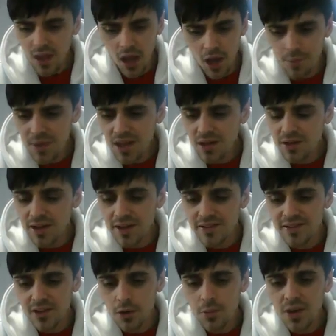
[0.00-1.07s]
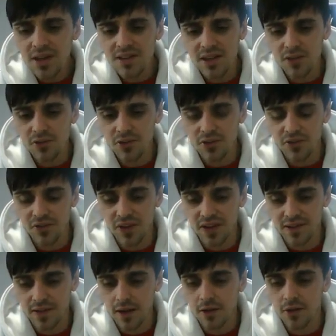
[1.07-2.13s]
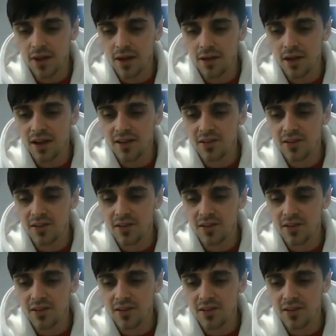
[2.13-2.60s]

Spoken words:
I mean, there's so many different things out there, like